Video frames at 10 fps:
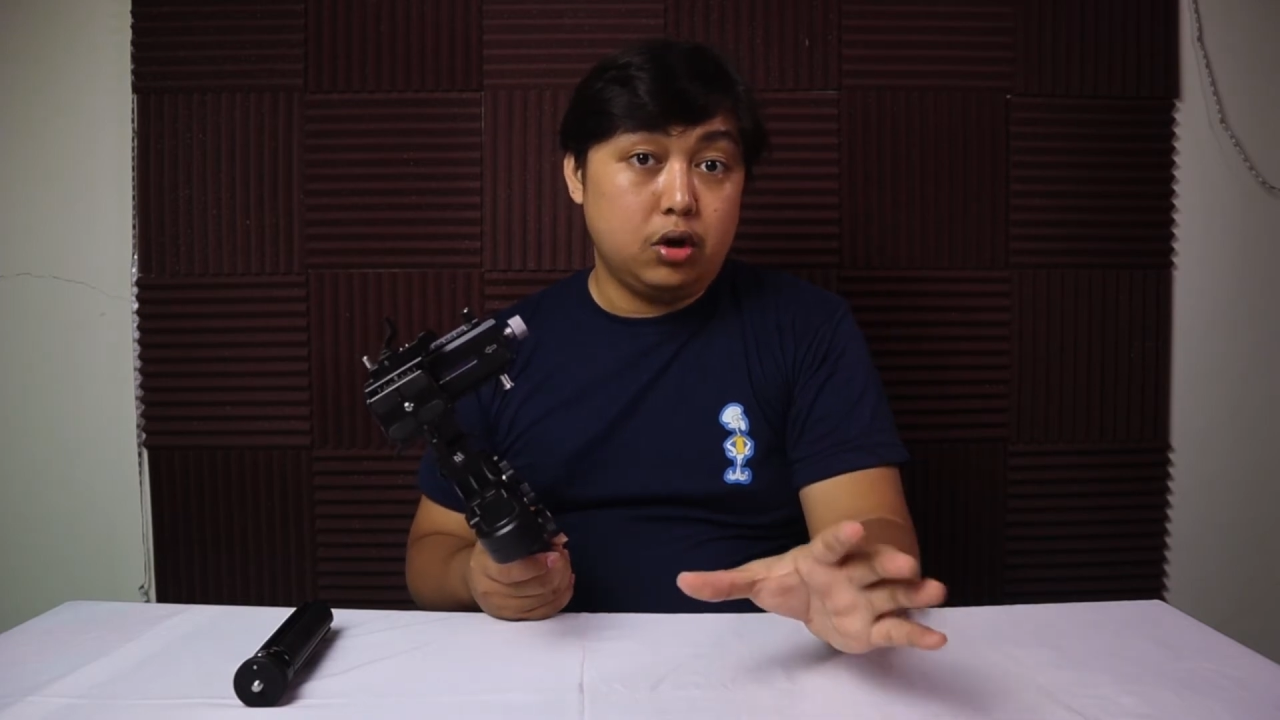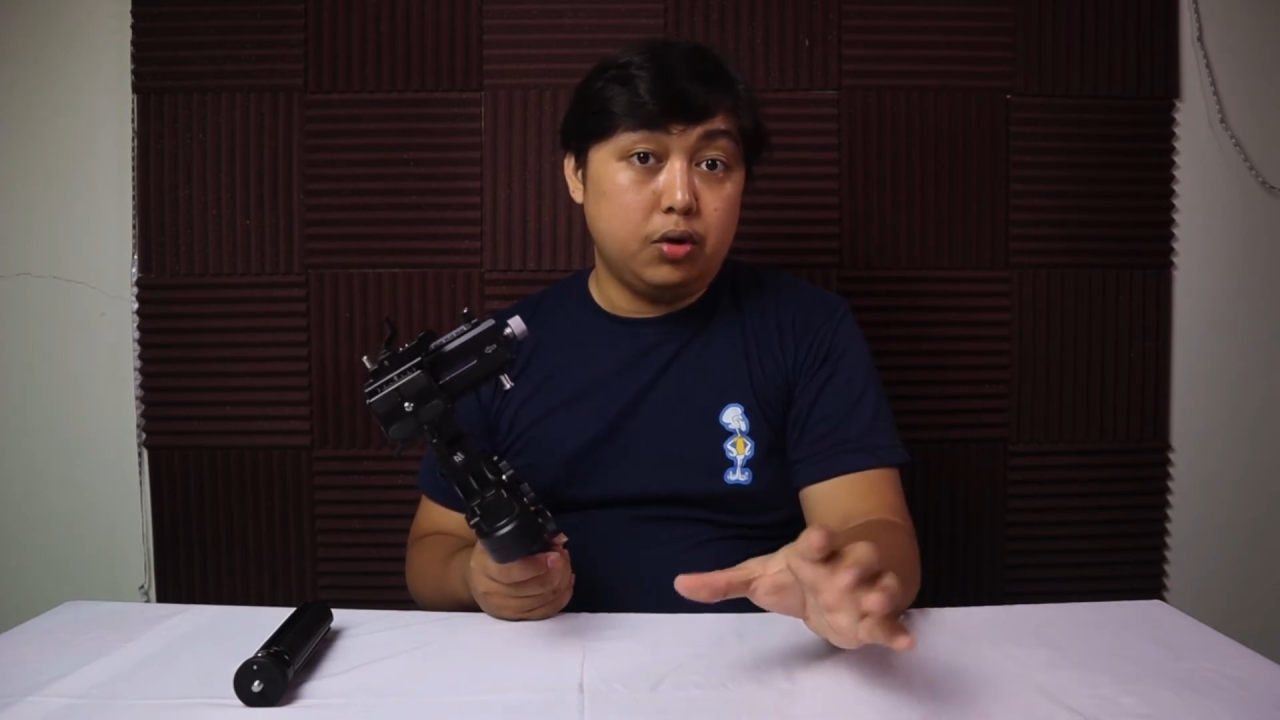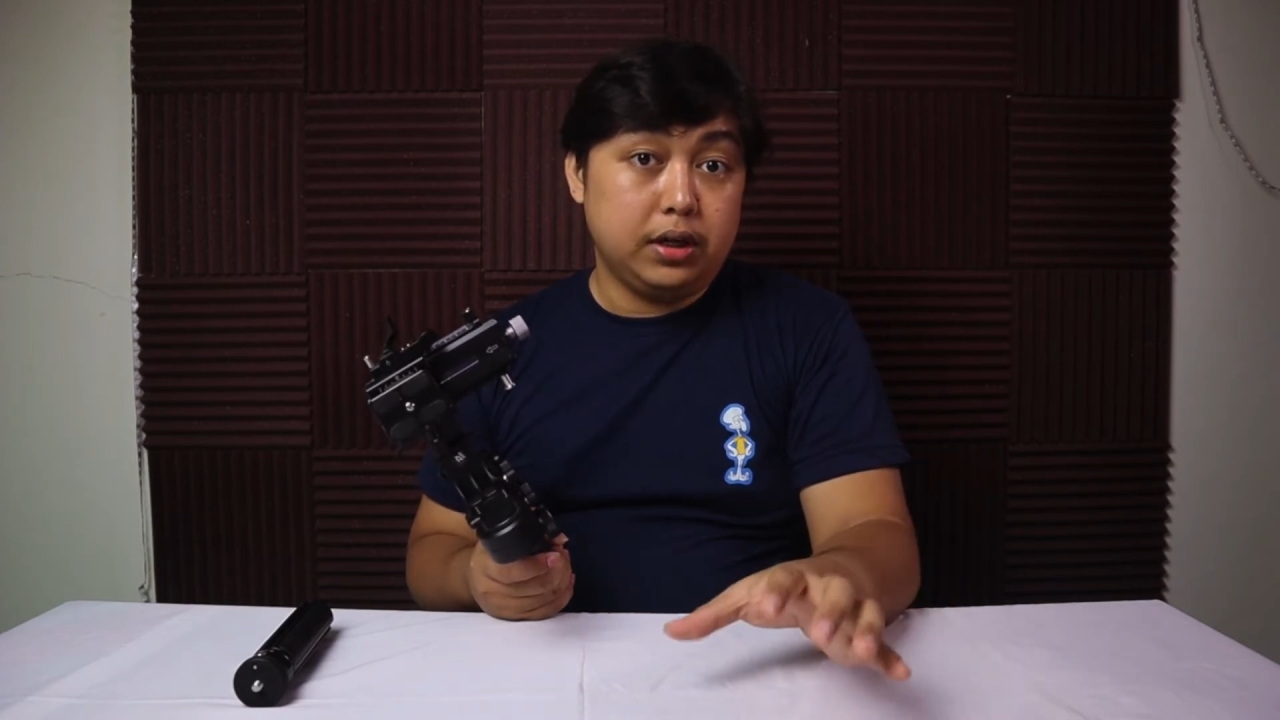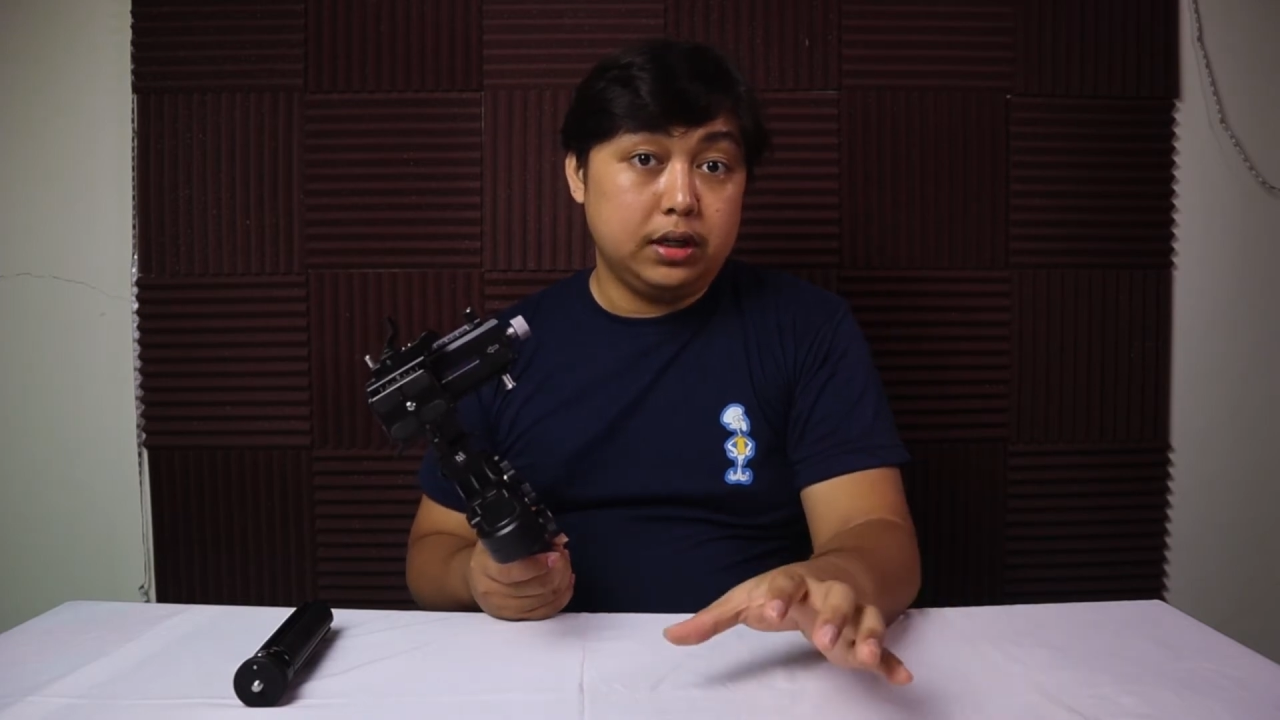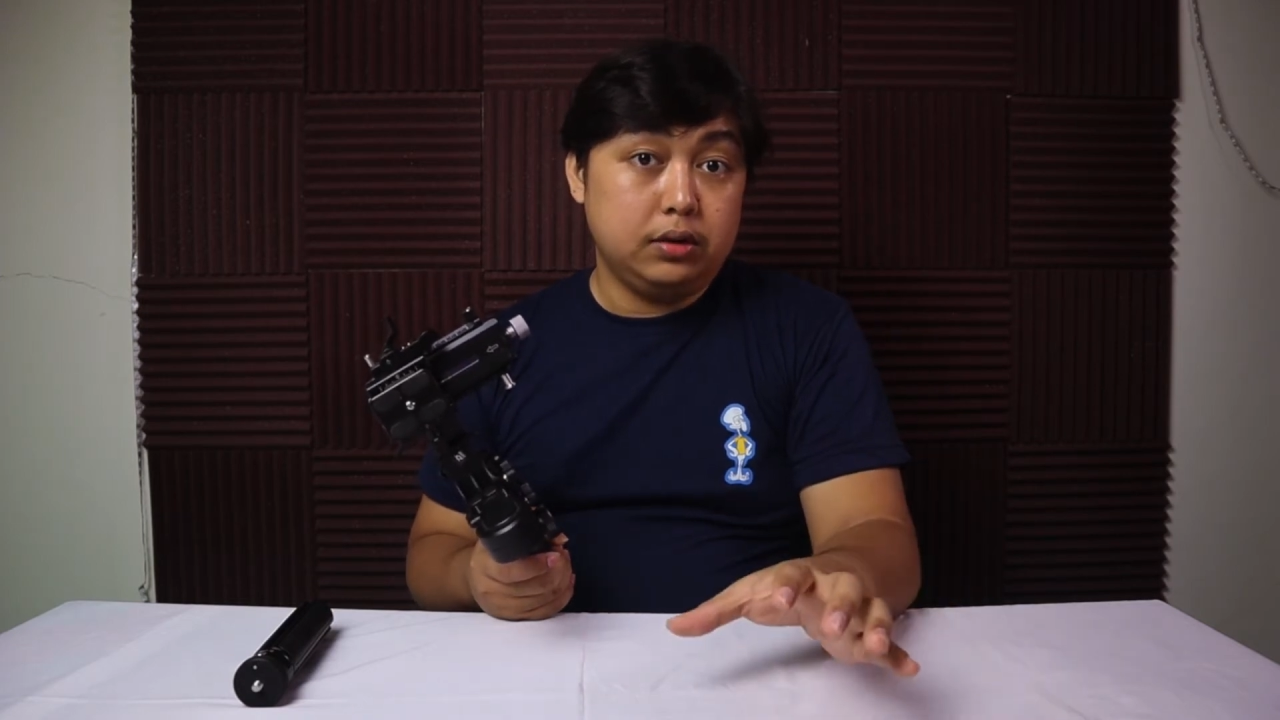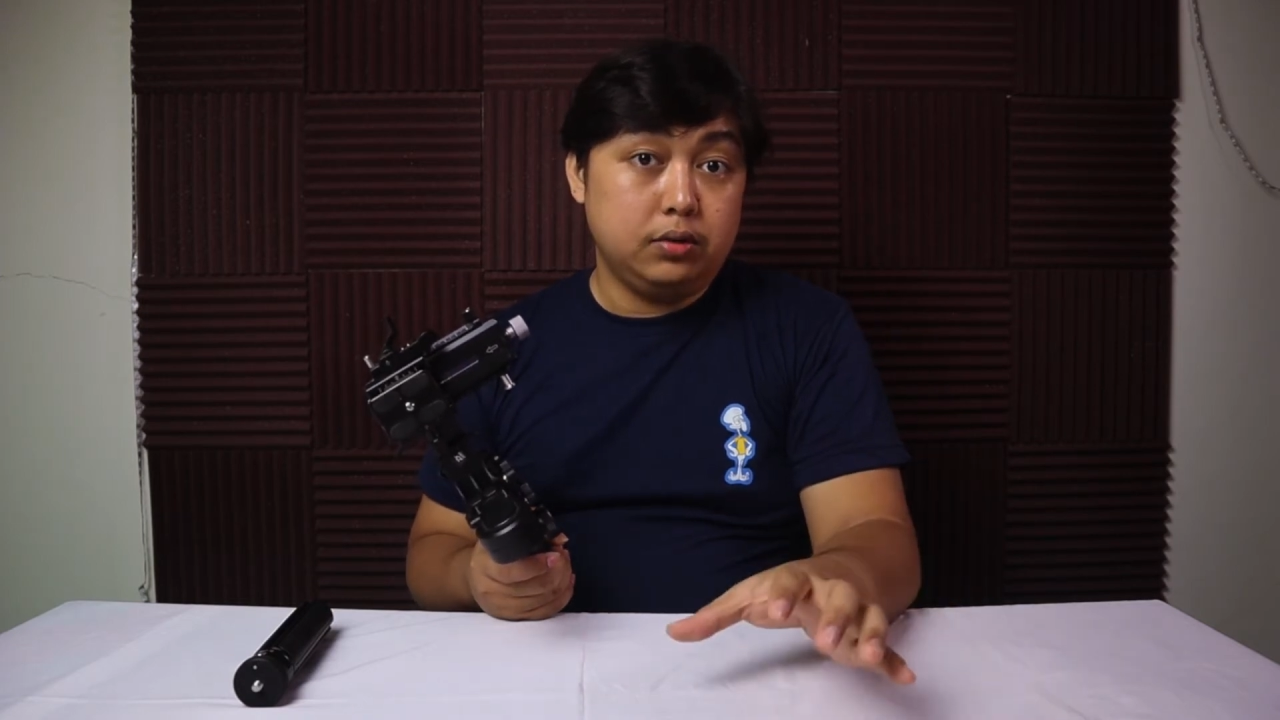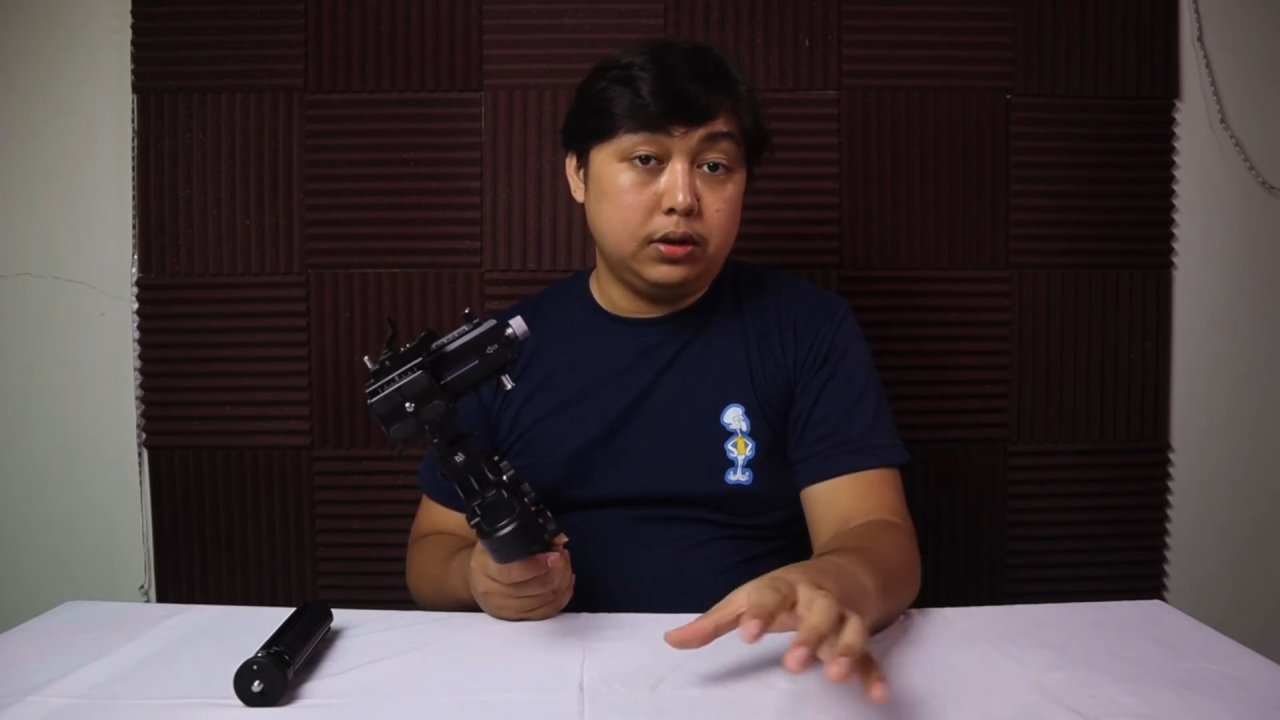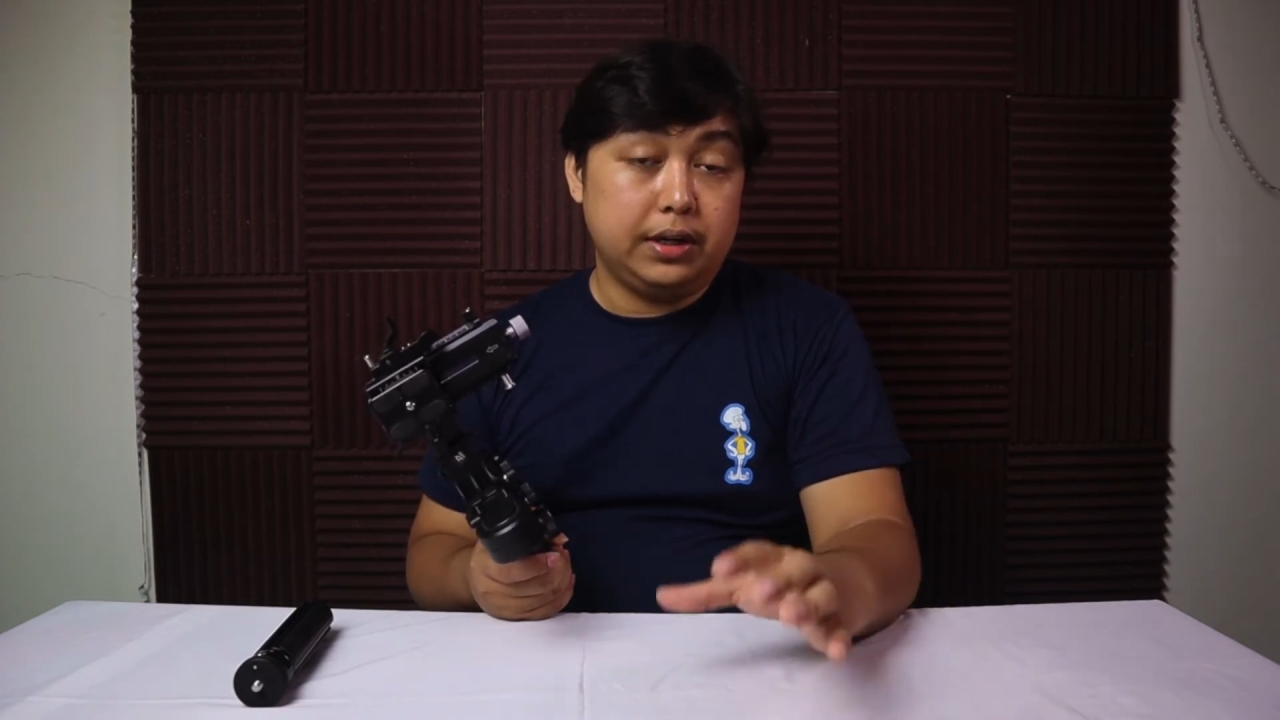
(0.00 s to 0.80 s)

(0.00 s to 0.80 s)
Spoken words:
going into the